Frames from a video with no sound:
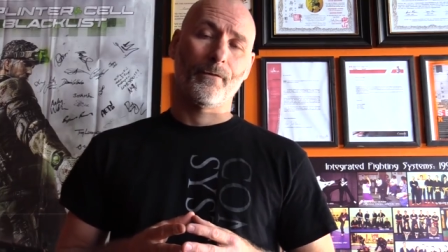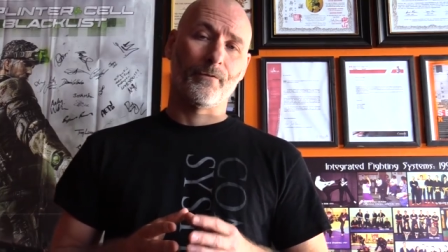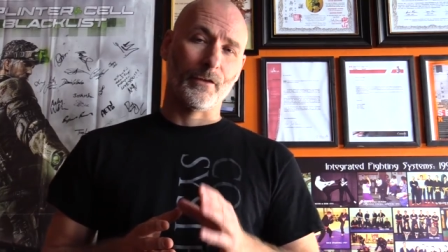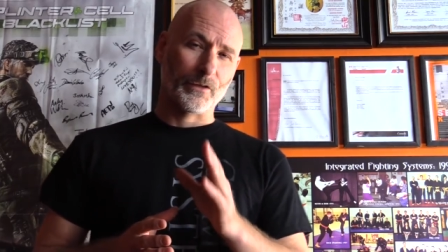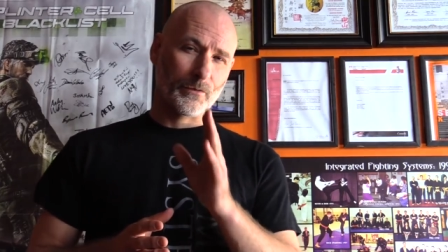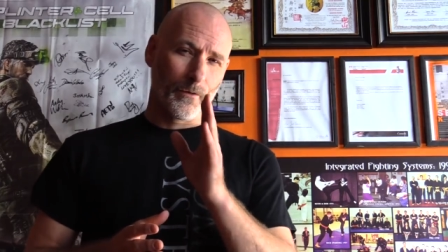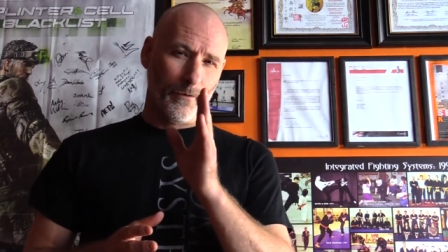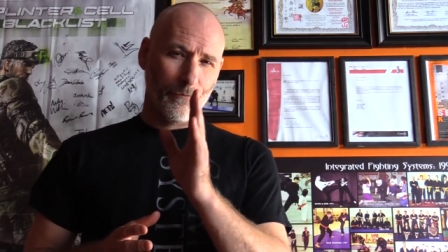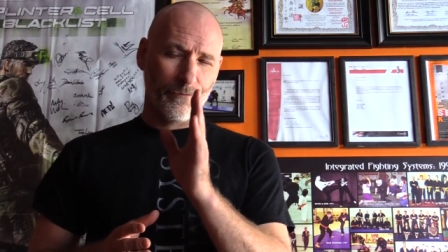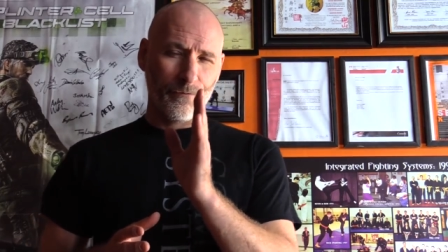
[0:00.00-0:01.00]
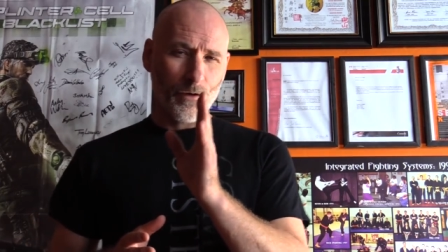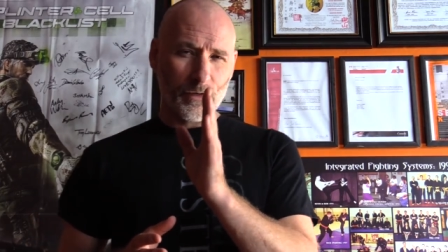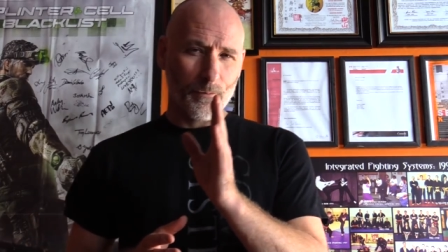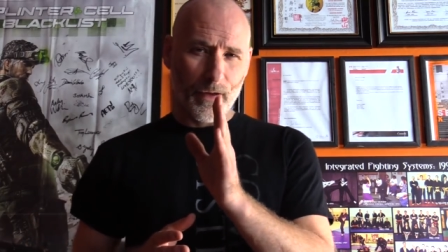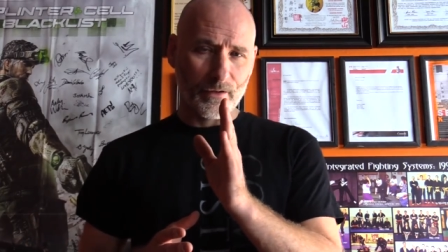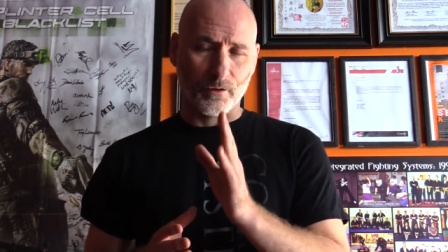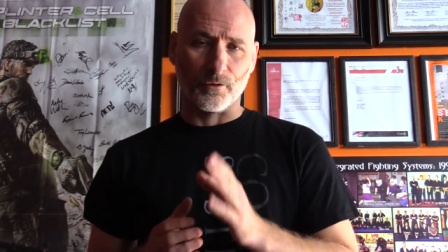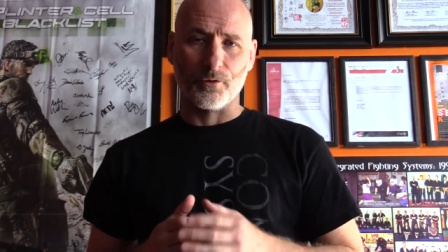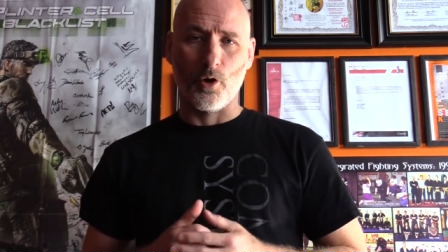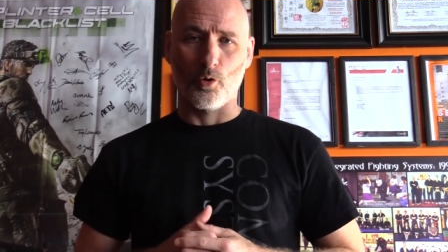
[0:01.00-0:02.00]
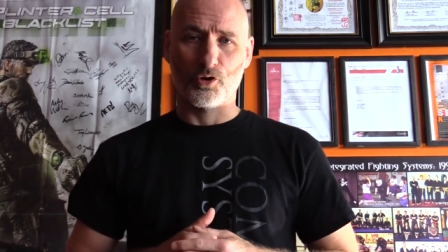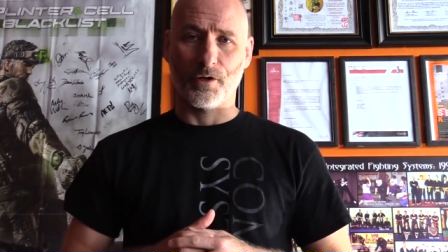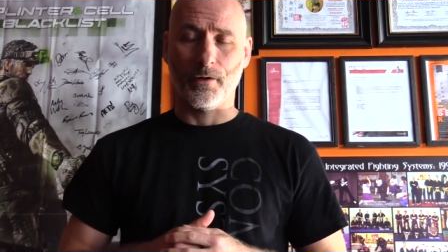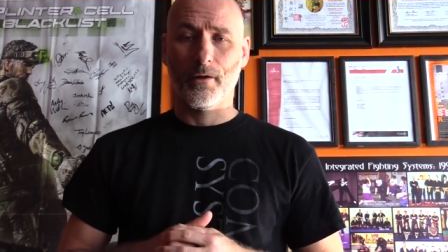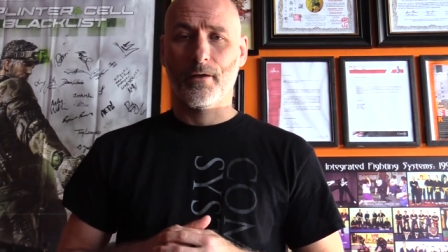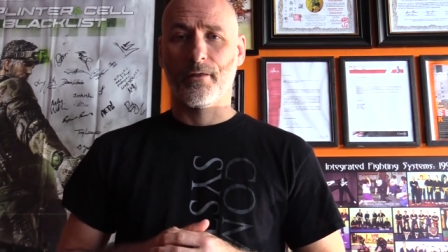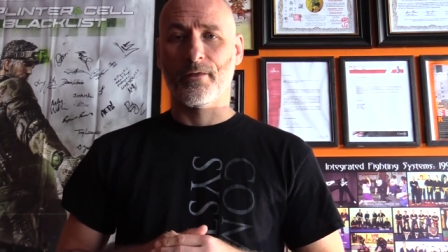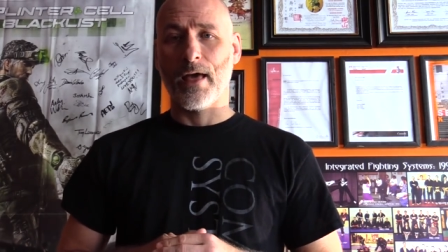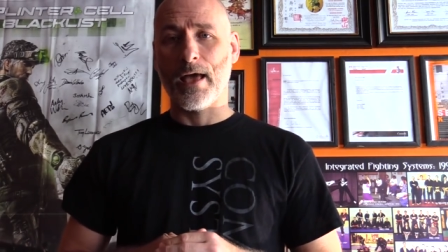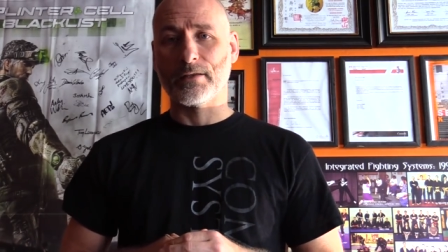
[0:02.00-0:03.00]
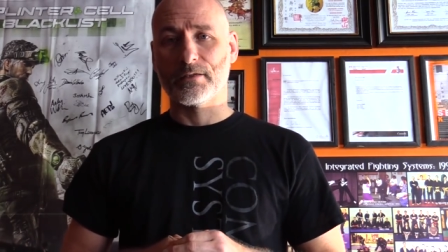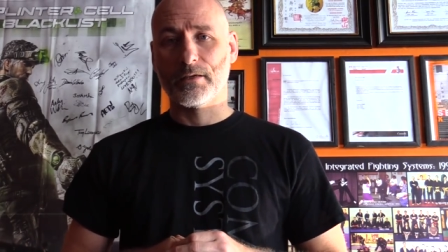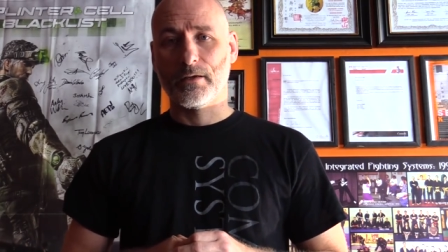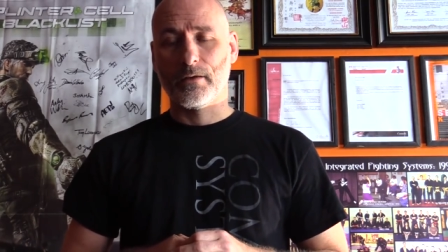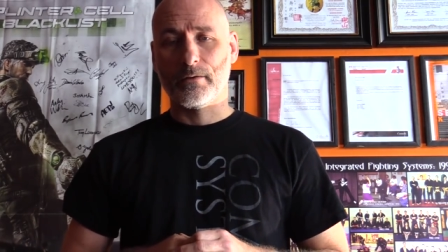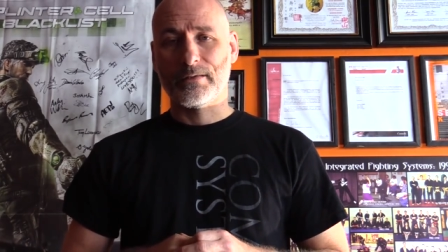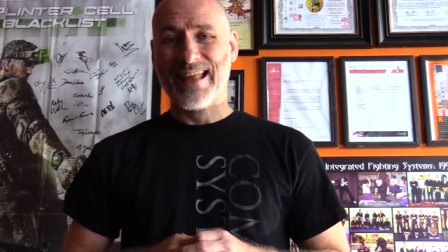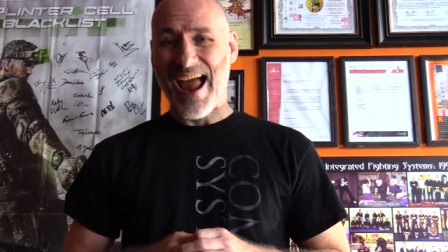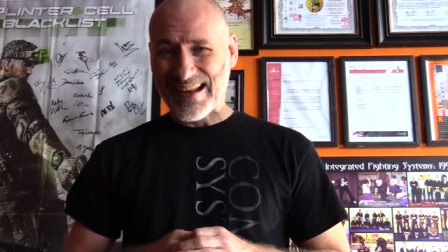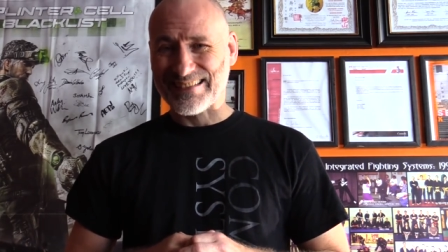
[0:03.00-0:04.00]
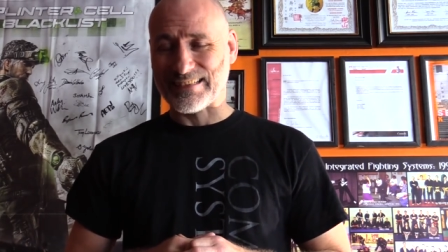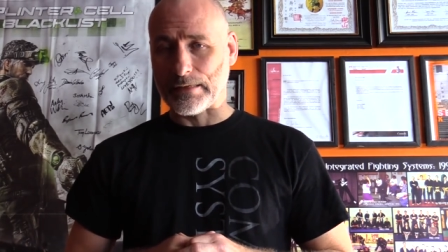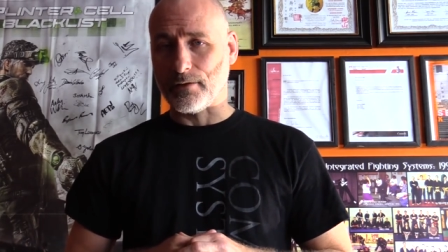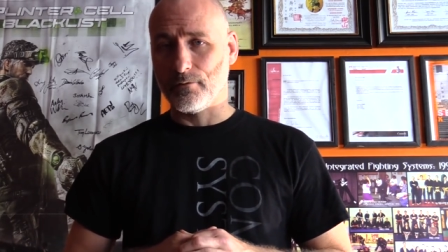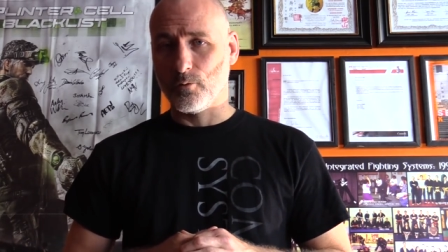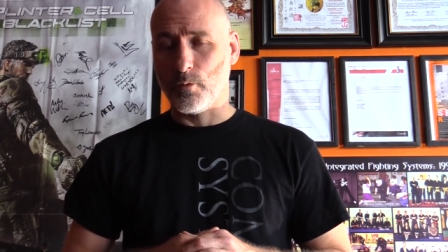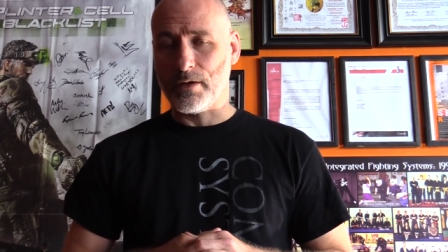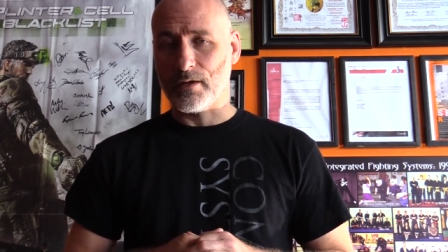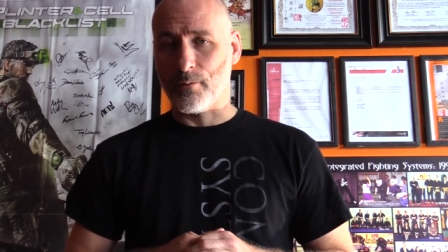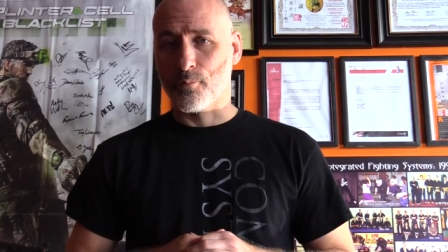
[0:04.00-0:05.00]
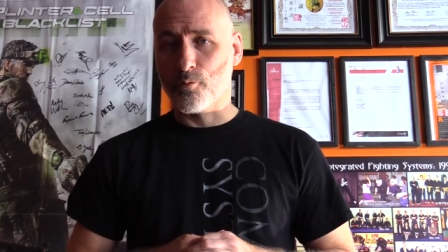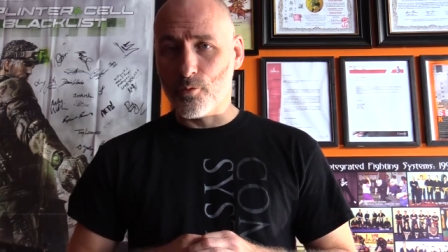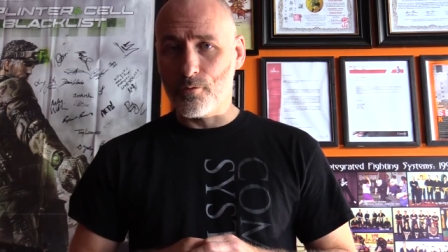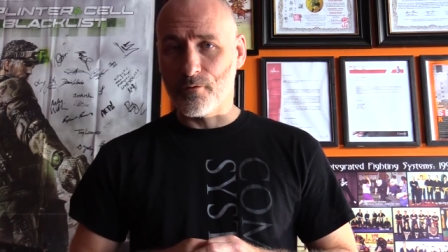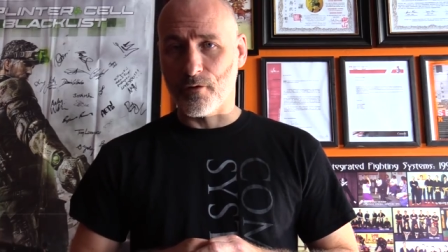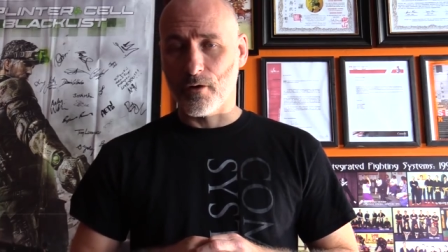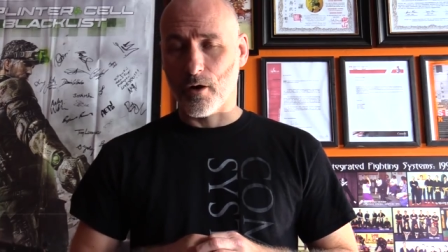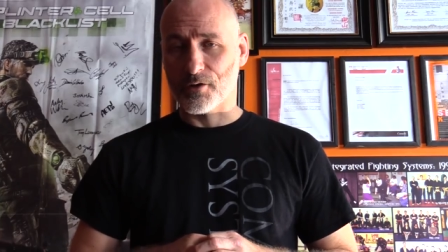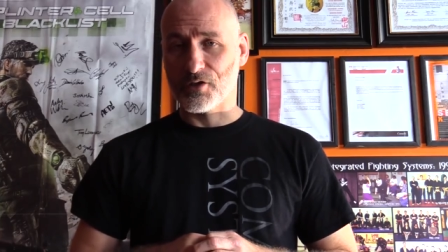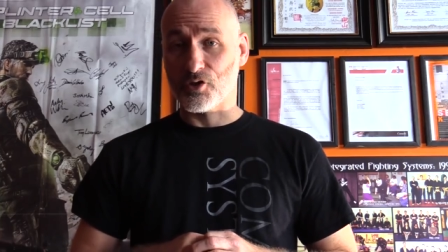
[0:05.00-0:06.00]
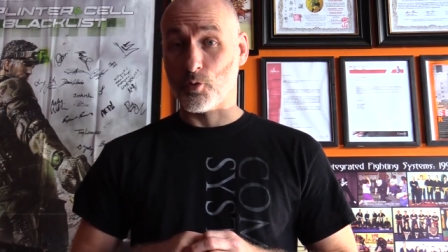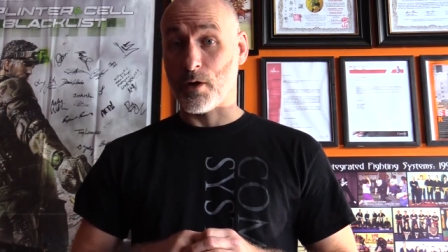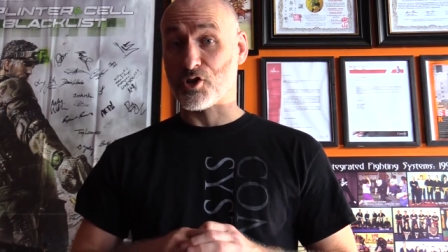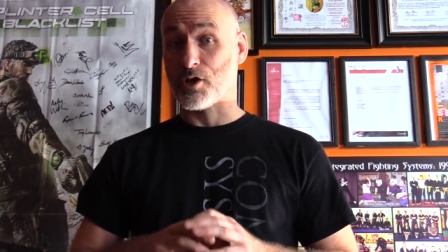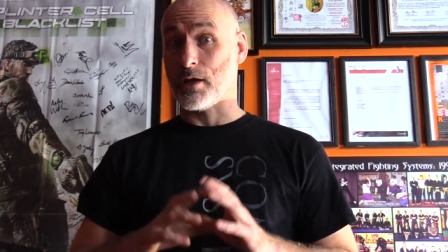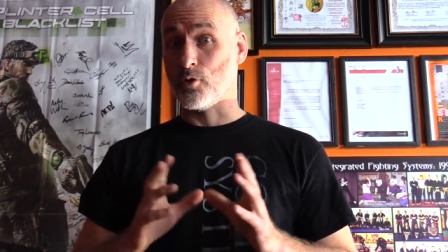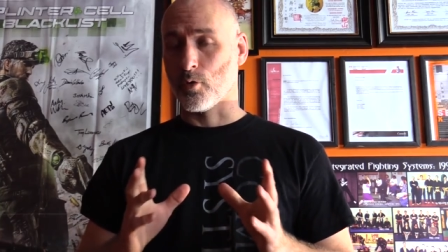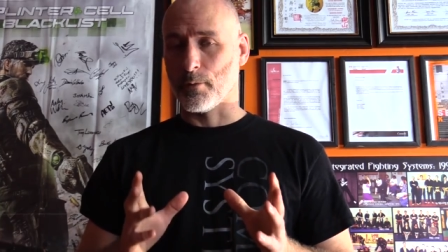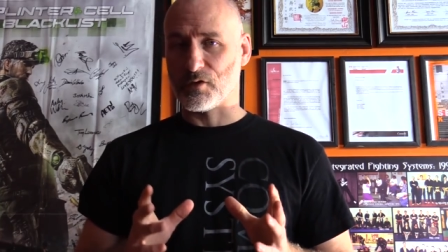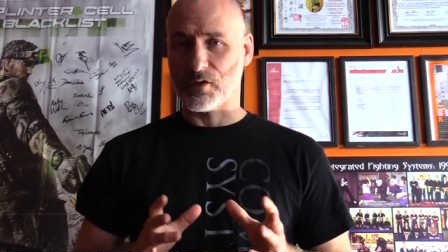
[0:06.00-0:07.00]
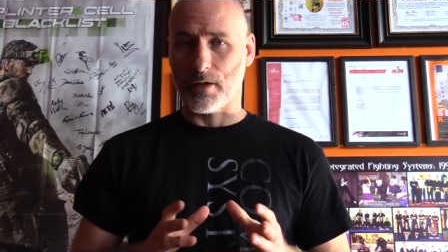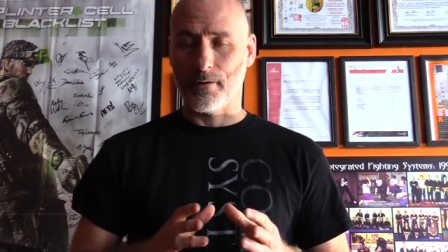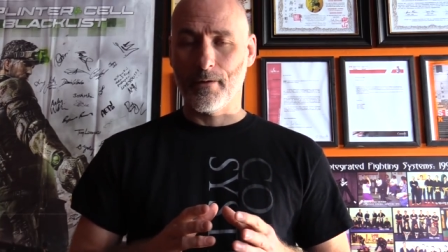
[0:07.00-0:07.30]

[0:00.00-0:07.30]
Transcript: this fundamental notion that tactically we can improve our situation enormously.